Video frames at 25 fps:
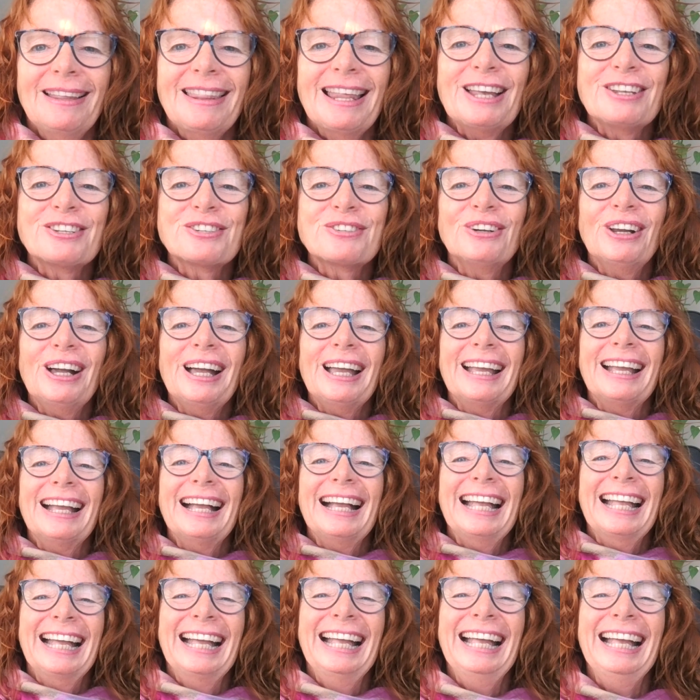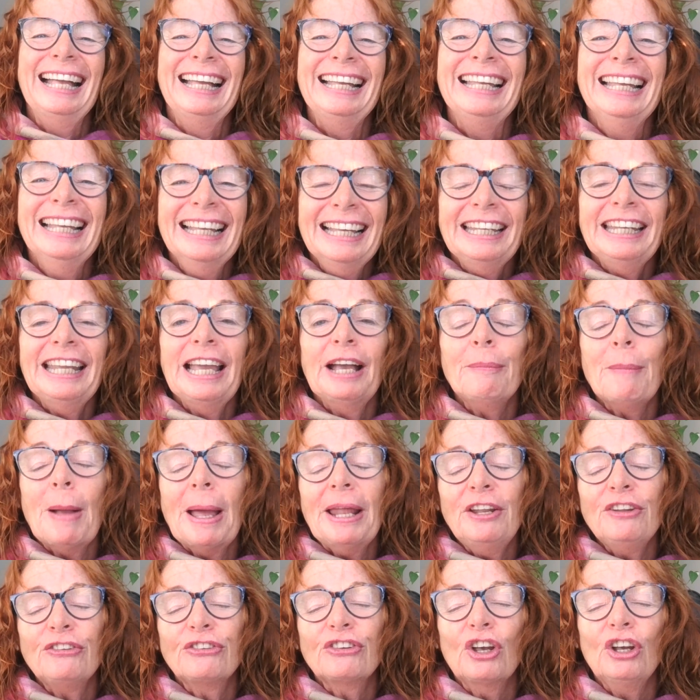Yeah, that's right. Yeah,
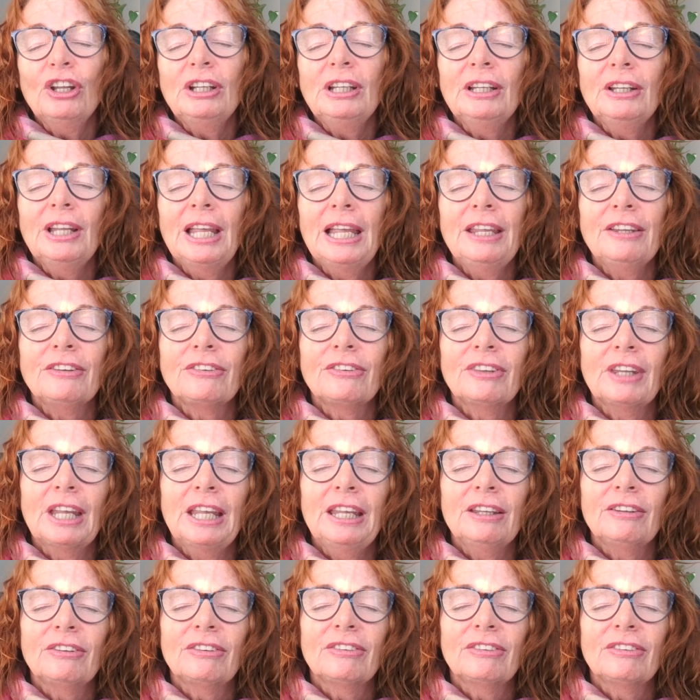and it's got it's